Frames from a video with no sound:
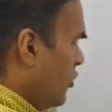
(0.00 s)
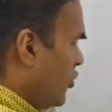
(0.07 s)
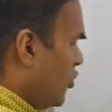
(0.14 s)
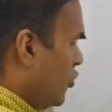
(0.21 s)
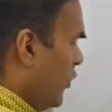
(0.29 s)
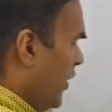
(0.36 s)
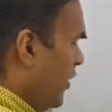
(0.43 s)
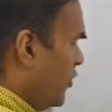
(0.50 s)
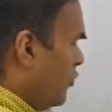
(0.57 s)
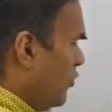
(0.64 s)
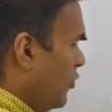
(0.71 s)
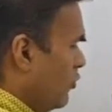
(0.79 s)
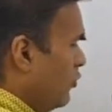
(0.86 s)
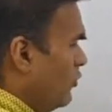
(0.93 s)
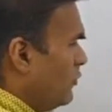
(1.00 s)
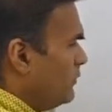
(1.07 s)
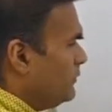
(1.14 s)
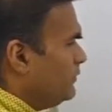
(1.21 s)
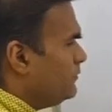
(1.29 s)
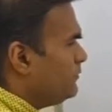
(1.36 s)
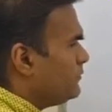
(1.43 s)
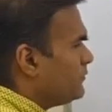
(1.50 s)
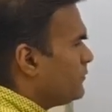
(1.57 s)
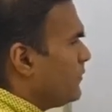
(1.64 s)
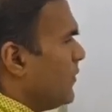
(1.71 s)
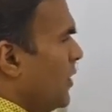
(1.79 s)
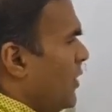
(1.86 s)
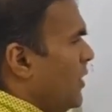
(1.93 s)
2 into 2,
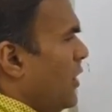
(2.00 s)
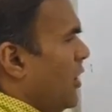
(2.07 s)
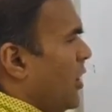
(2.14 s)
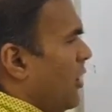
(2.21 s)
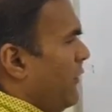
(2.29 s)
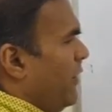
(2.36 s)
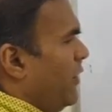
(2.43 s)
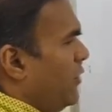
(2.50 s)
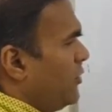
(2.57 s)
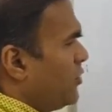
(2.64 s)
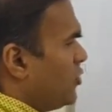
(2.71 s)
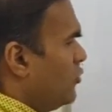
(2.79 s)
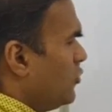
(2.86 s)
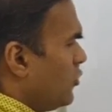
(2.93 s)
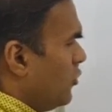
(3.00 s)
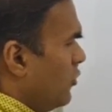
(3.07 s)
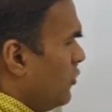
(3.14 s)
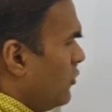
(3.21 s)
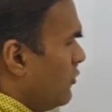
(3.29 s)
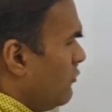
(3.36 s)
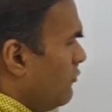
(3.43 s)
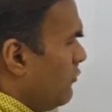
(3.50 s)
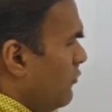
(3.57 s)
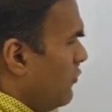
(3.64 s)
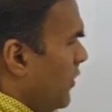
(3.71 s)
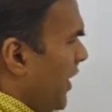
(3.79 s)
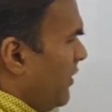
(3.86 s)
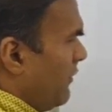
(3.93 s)
over here 2 row
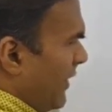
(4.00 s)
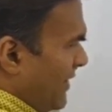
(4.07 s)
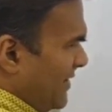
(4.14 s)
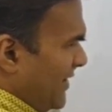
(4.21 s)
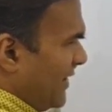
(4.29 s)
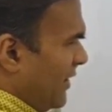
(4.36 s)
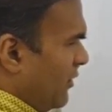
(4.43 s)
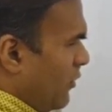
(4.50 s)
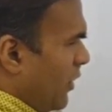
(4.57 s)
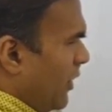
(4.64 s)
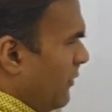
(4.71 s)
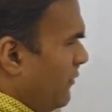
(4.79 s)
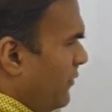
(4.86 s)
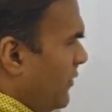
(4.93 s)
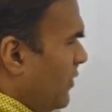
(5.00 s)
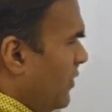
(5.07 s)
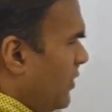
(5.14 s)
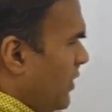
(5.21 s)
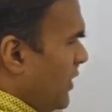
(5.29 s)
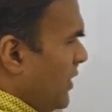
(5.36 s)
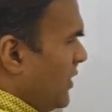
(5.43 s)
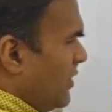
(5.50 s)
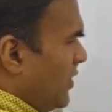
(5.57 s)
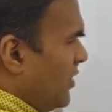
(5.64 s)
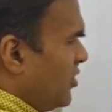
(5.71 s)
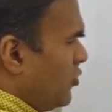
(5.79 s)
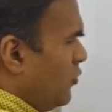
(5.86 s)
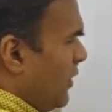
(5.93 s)
and 1 single column.
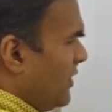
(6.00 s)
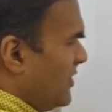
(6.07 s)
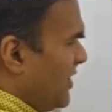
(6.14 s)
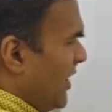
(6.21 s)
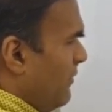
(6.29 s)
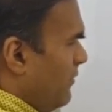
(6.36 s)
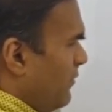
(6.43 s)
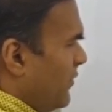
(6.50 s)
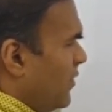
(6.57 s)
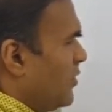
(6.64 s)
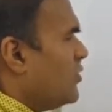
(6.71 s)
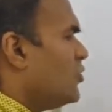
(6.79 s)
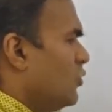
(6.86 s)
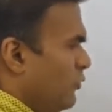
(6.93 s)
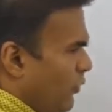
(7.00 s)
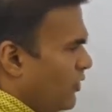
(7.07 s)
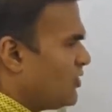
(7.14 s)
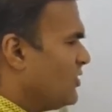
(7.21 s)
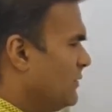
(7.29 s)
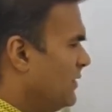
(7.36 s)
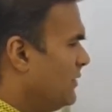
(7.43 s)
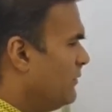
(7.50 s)
These two are same, so possible.